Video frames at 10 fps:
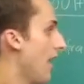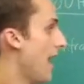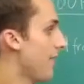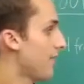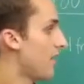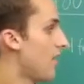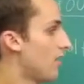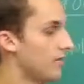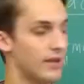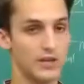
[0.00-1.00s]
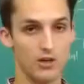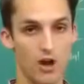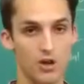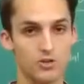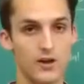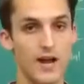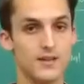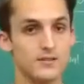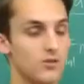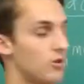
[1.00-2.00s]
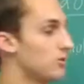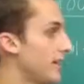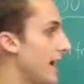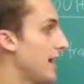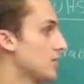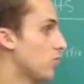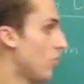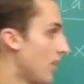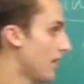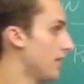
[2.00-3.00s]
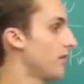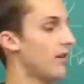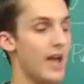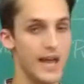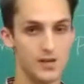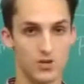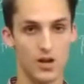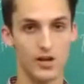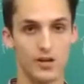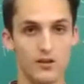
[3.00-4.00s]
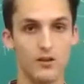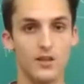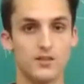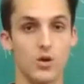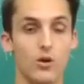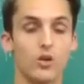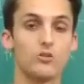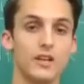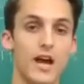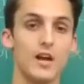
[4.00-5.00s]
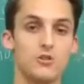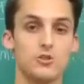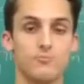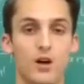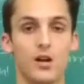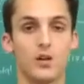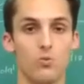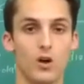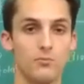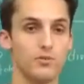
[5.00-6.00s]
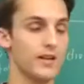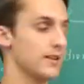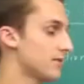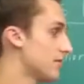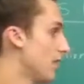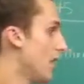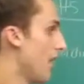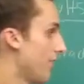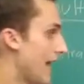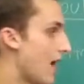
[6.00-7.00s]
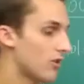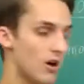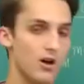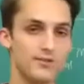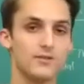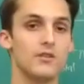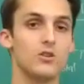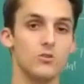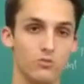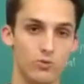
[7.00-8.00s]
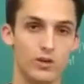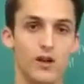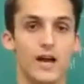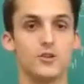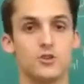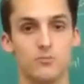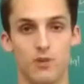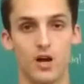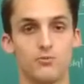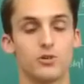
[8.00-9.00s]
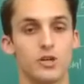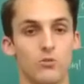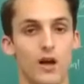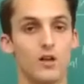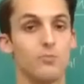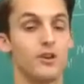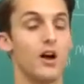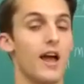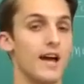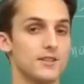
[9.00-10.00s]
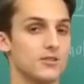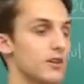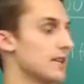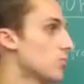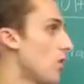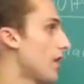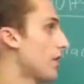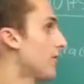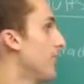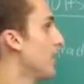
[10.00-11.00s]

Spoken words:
Ethanol, in contrast, only has one H on it, and so it can only hydrogen bond in one place. The alcohol still will hydrogen bond pretty well, but not as good as water.